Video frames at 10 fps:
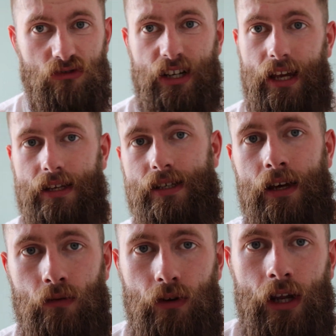Really
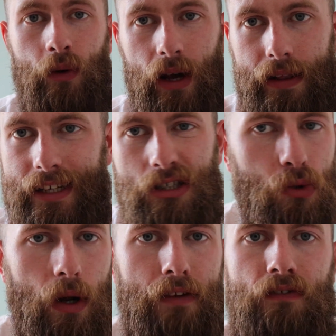easy, really quick. Let's
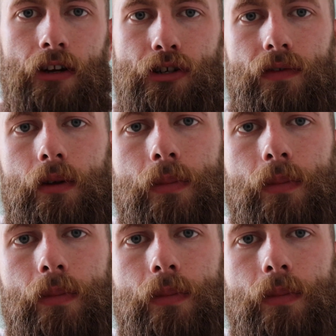just quickly finish off the